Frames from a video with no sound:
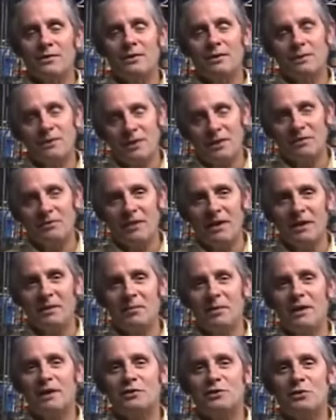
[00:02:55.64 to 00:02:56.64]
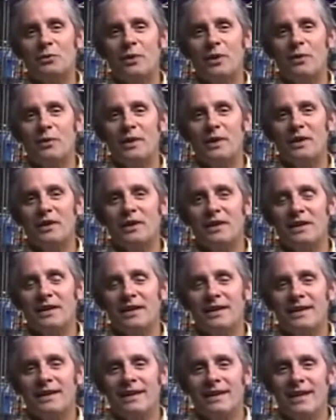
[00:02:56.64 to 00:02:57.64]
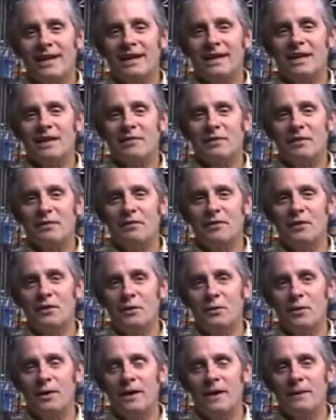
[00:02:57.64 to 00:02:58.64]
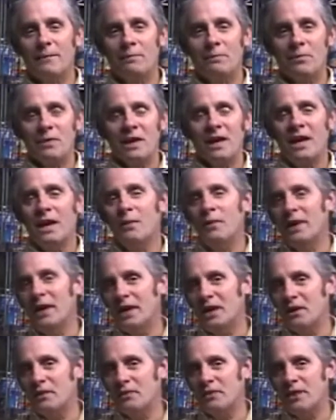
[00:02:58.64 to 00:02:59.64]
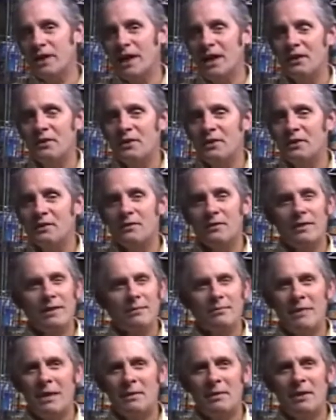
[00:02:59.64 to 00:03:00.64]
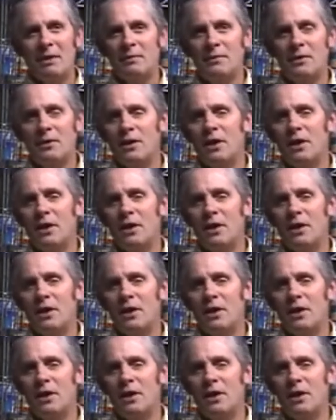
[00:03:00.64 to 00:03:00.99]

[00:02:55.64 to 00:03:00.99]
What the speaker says: to find a place to where we could give the food away. And we had over 100 and maybe up to